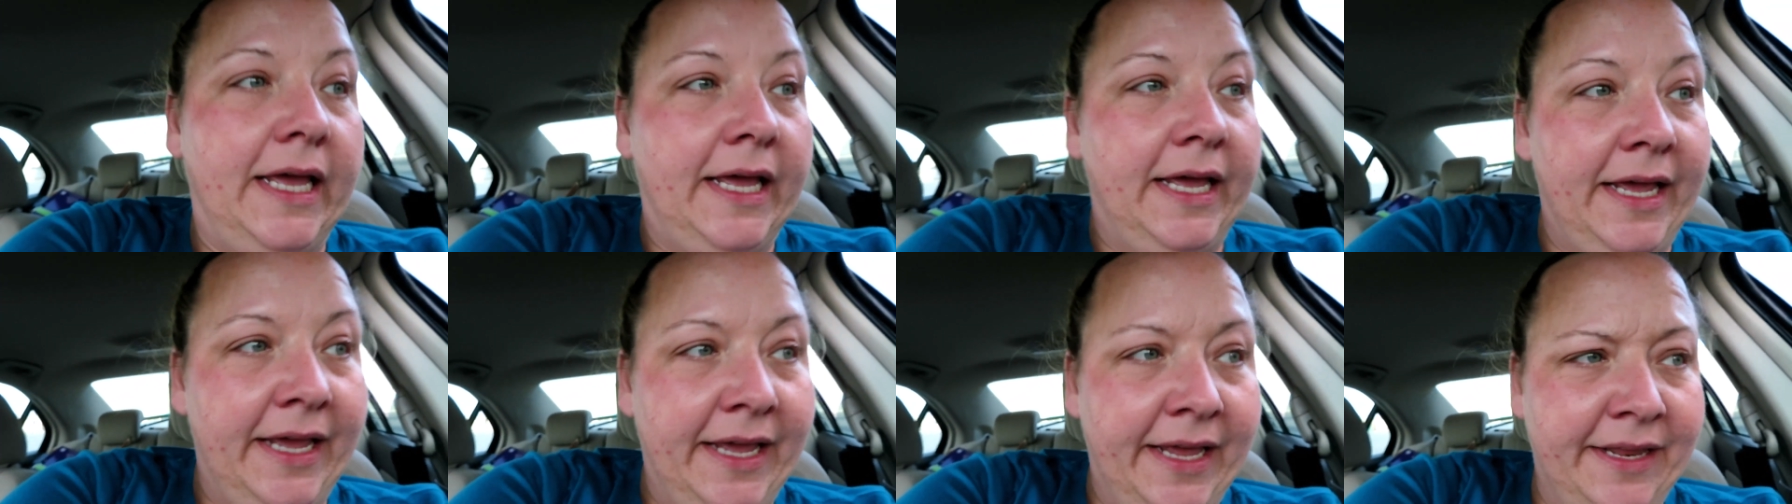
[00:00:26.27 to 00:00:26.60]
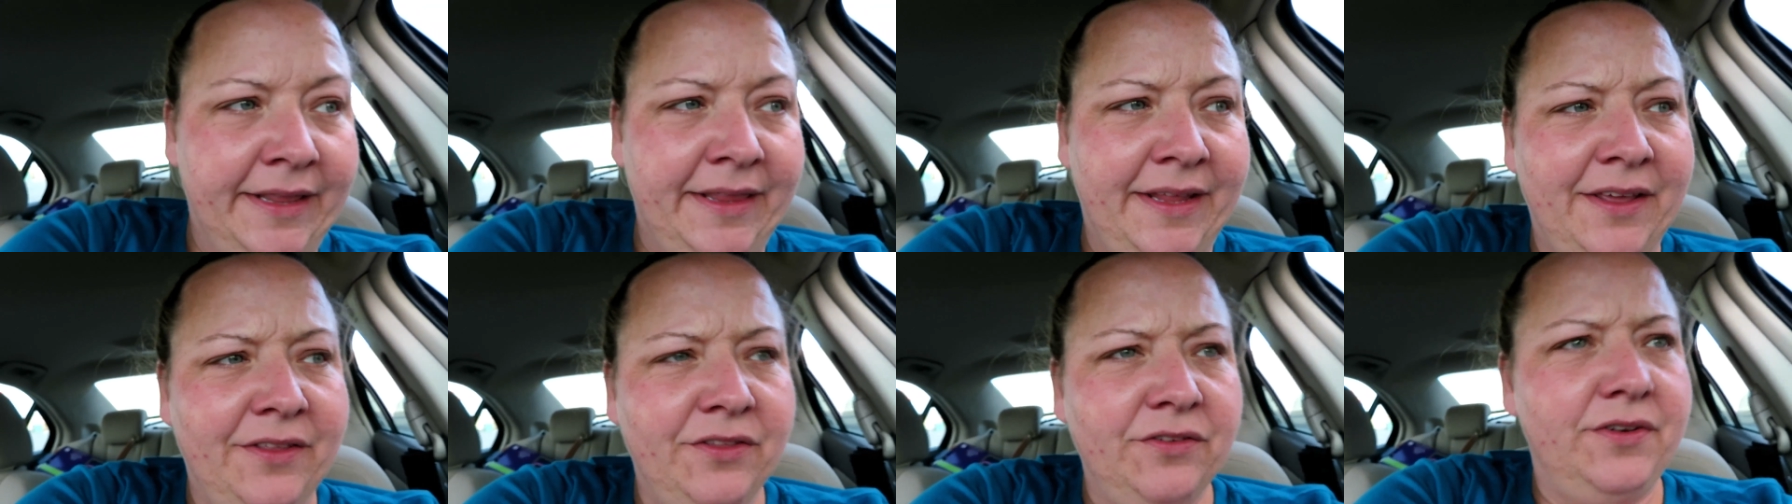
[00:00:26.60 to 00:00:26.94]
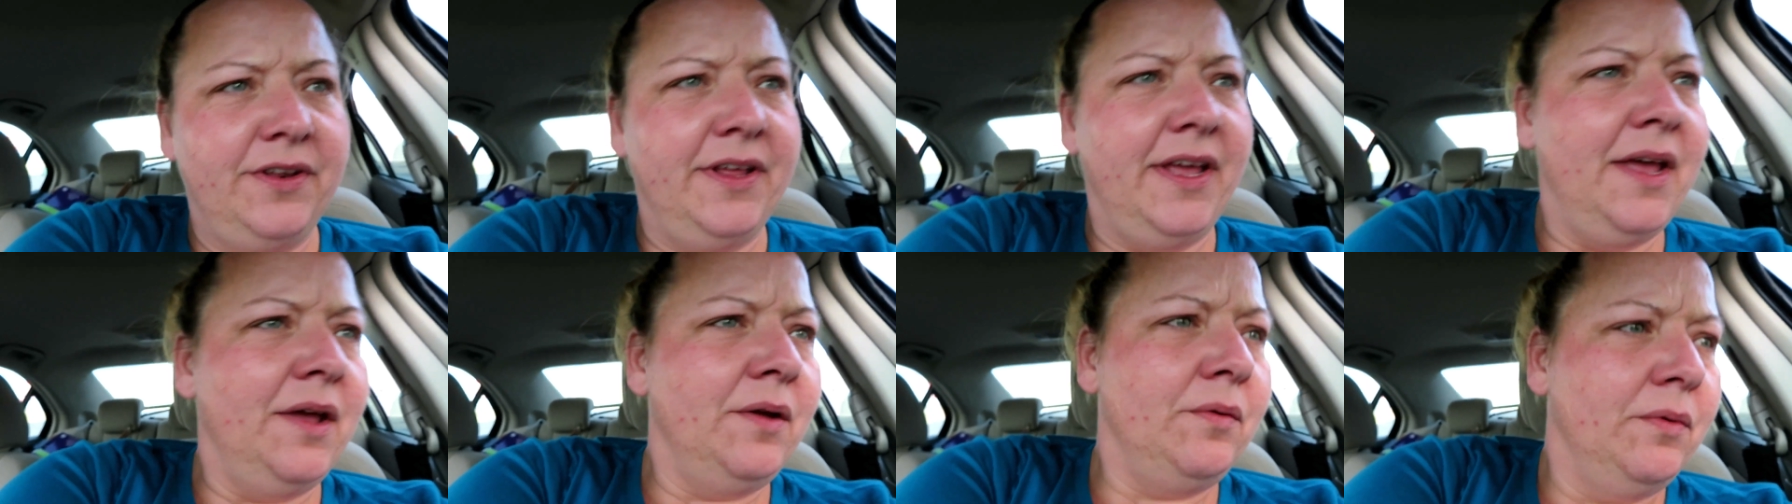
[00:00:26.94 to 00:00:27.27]
And the
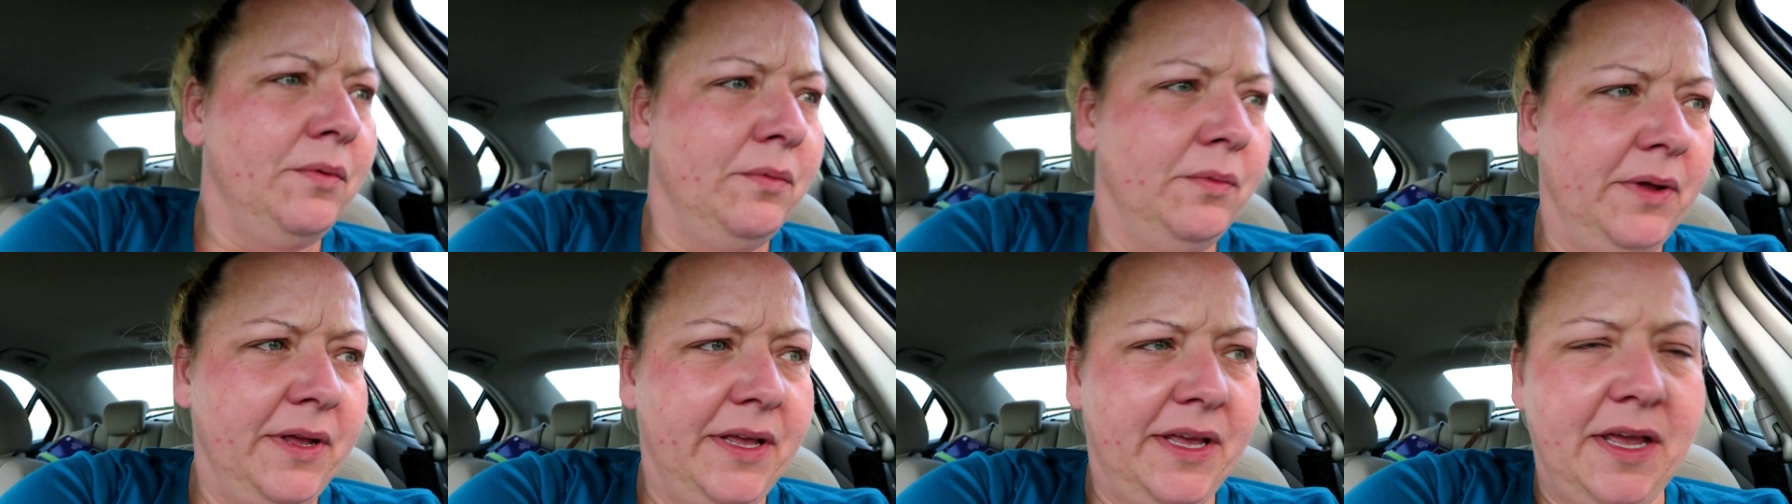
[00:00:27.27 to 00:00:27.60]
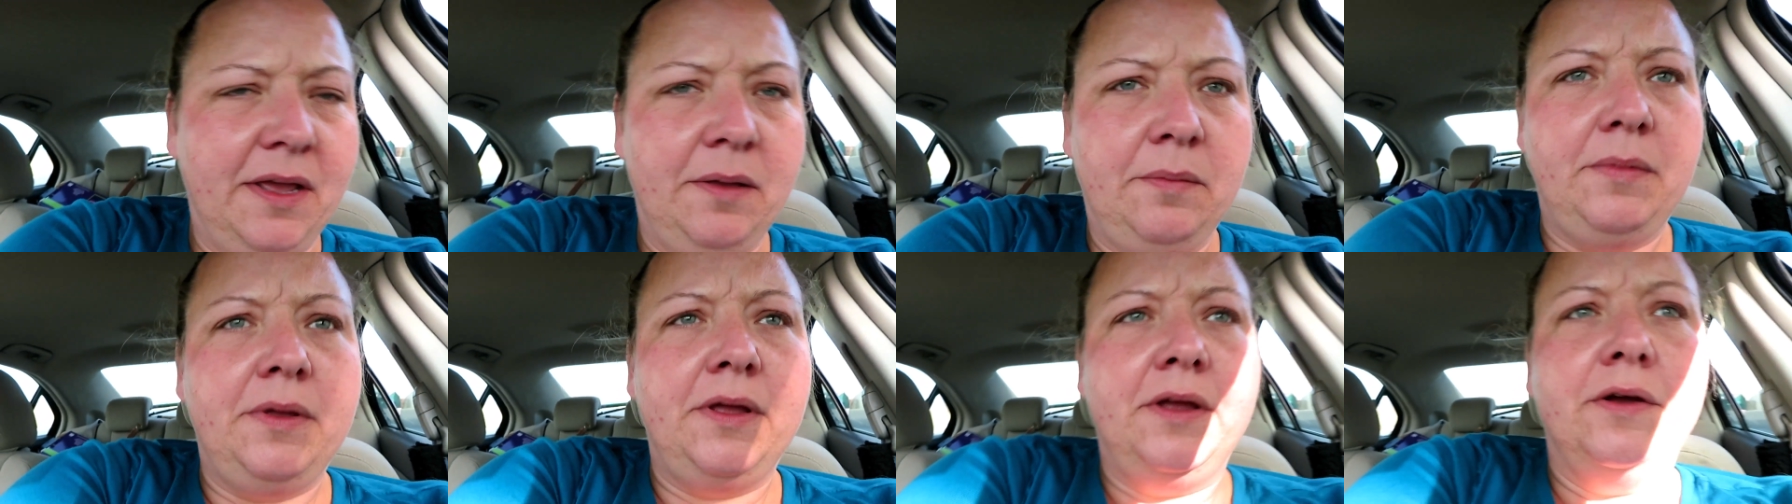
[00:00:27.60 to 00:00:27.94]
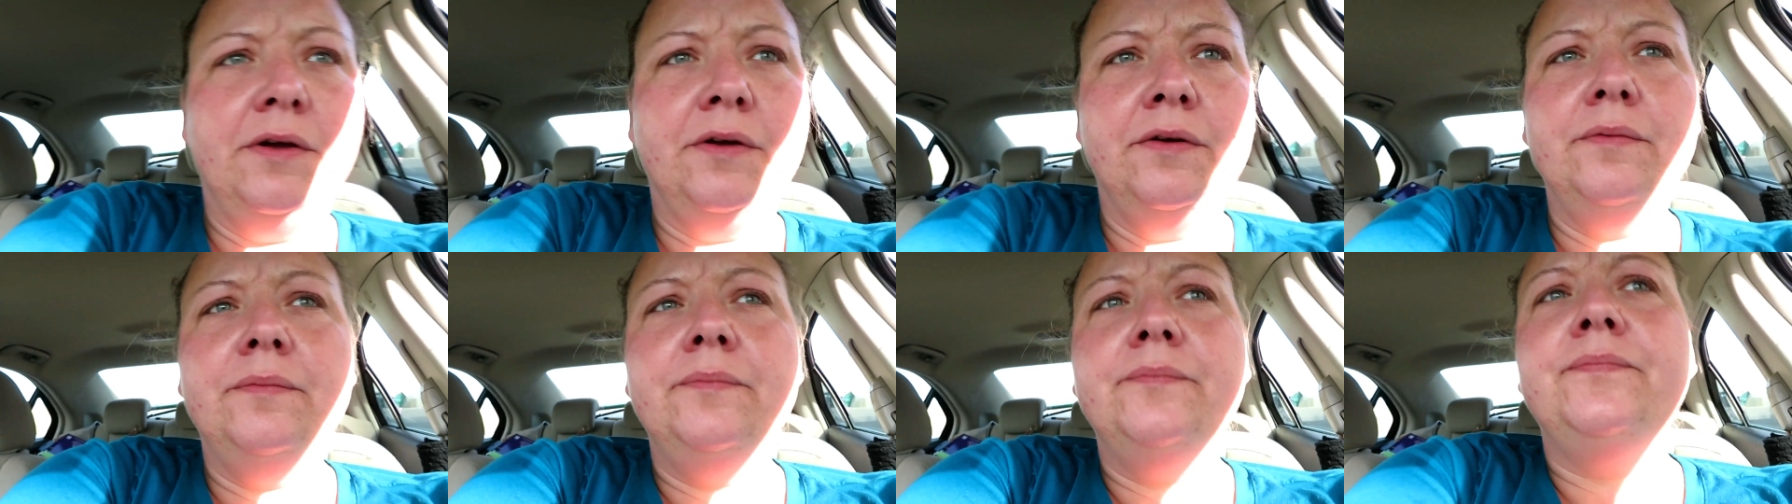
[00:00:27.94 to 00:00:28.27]
other day when we came
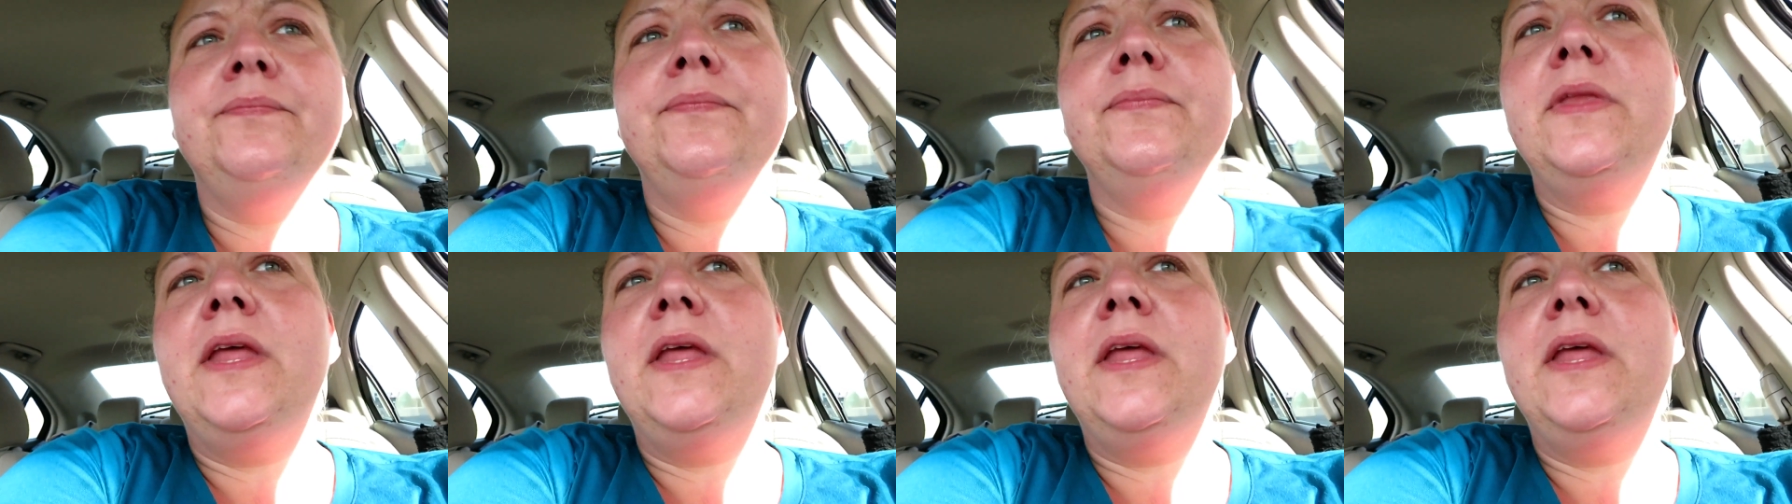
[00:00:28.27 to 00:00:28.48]
here,